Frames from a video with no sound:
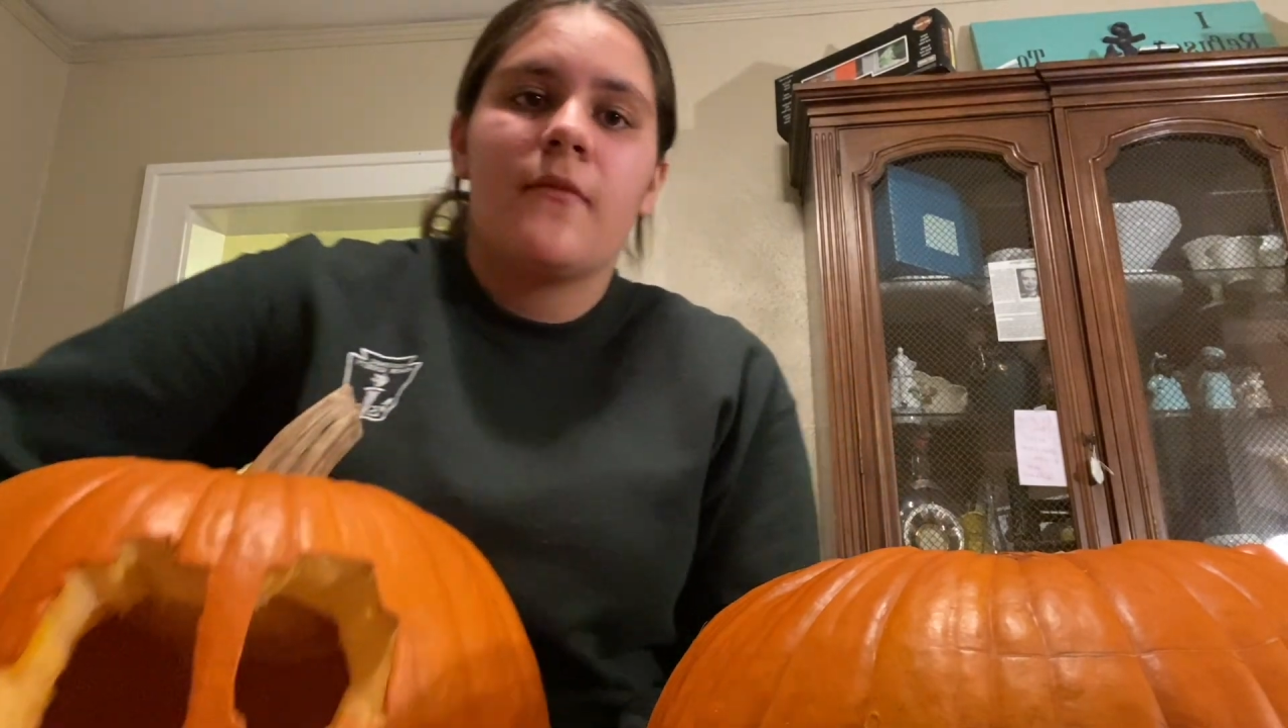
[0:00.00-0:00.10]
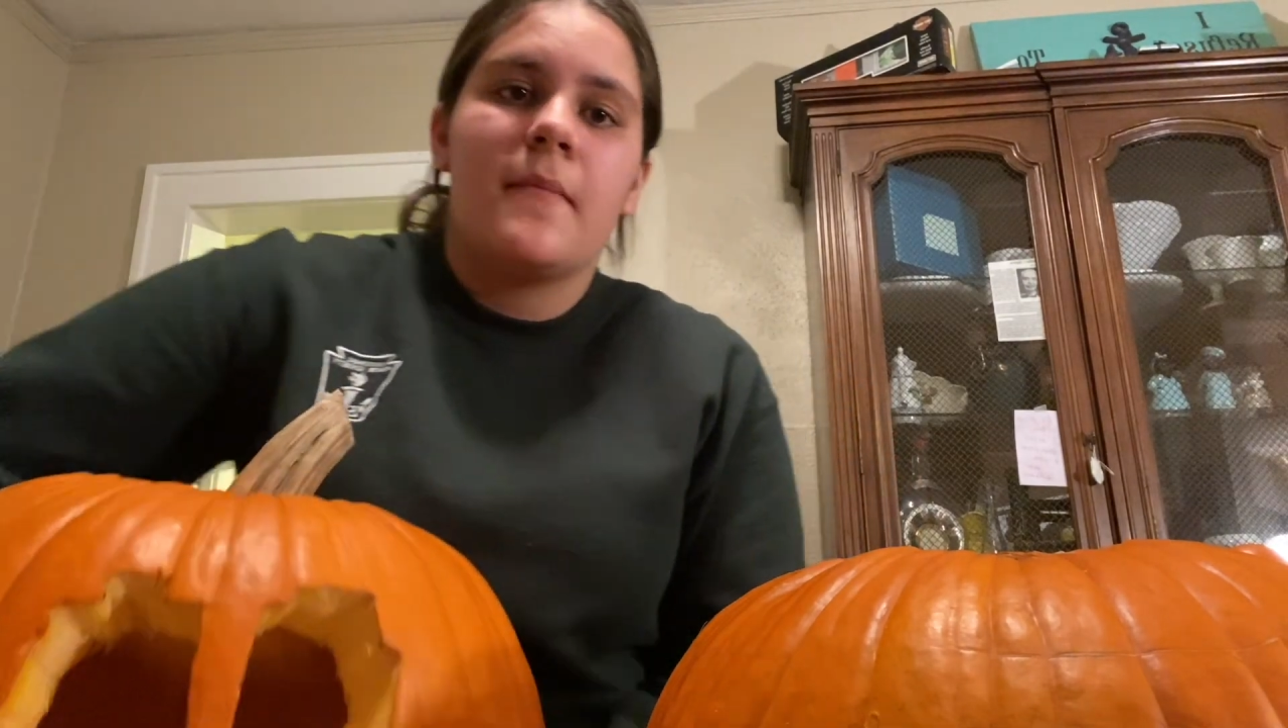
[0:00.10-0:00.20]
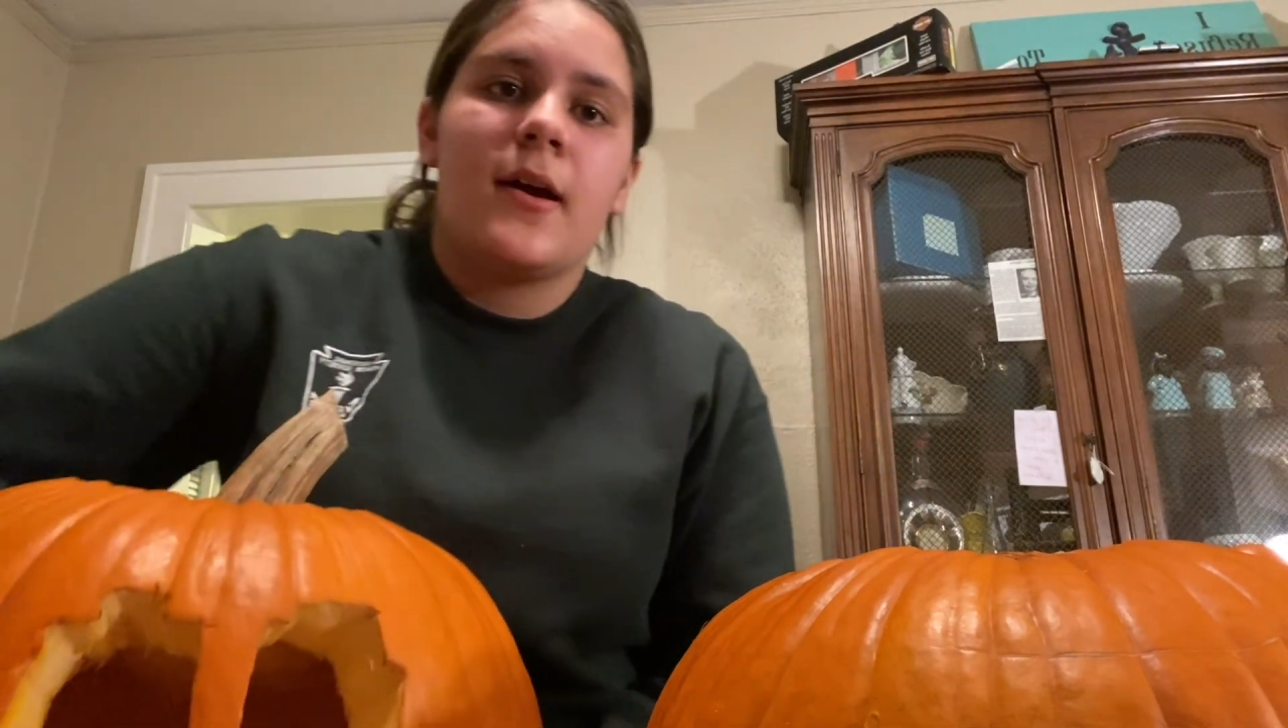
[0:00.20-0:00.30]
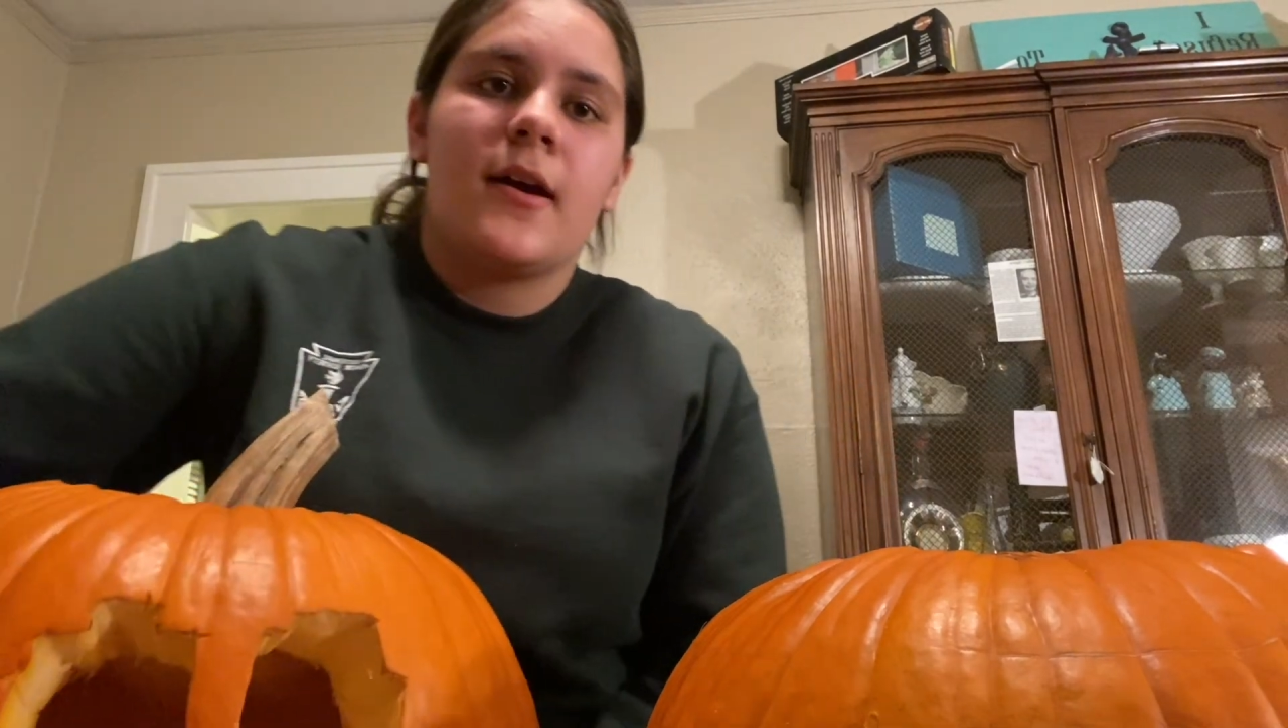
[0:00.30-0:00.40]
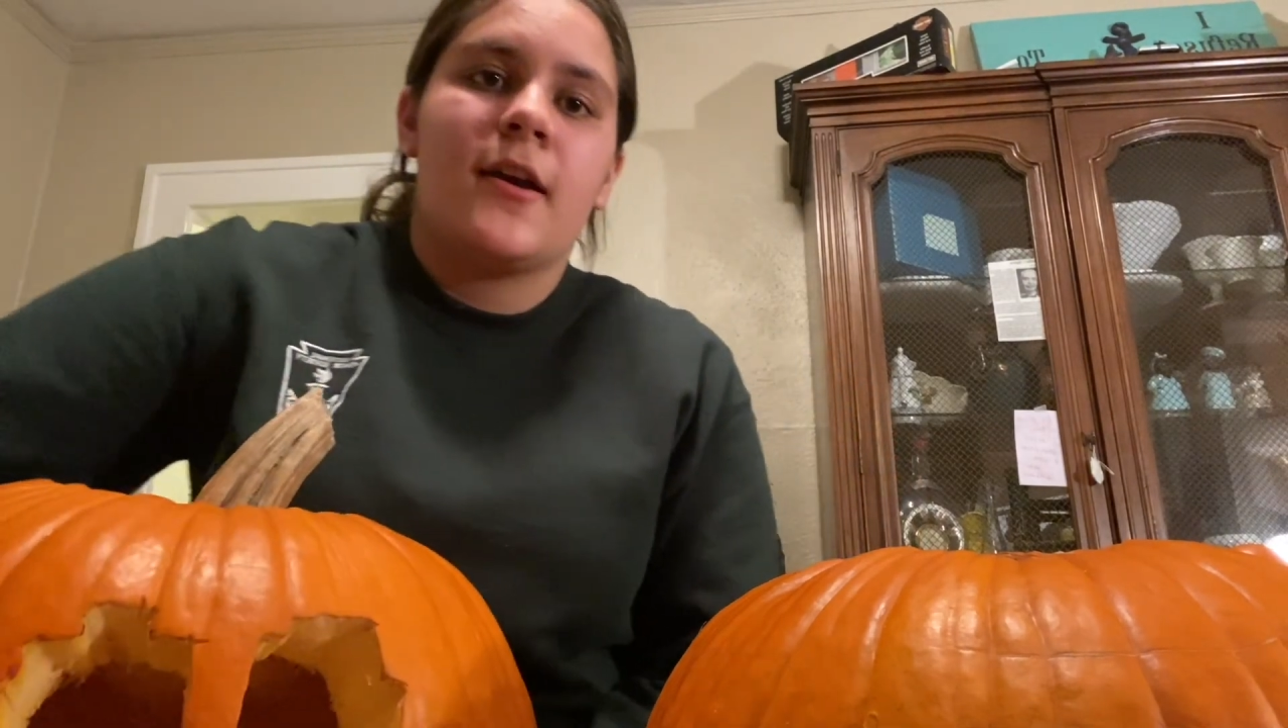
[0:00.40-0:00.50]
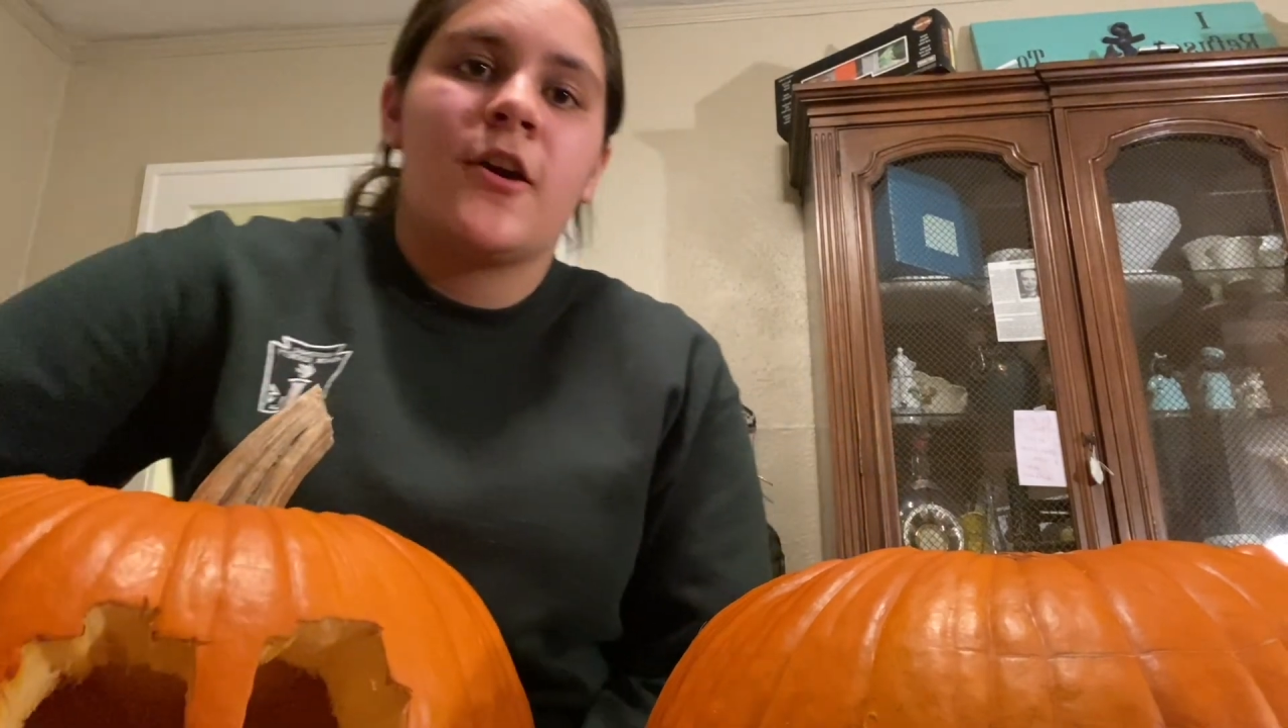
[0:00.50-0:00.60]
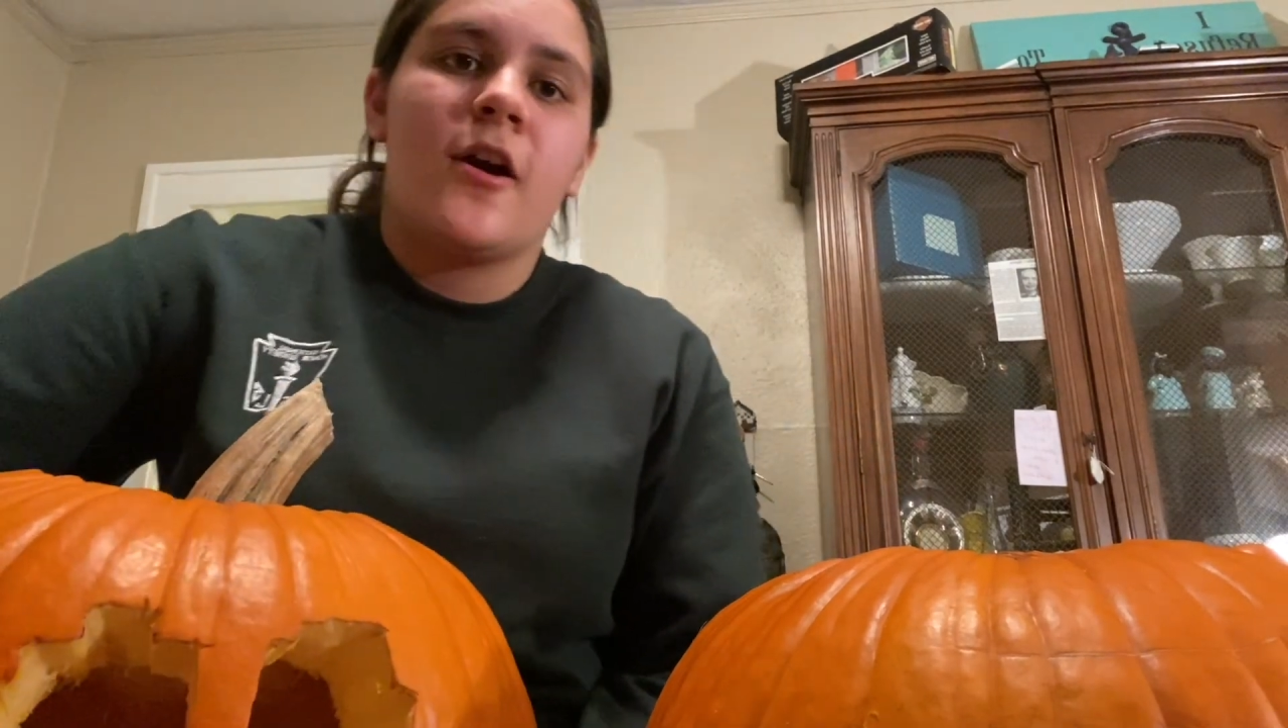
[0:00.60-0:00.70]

my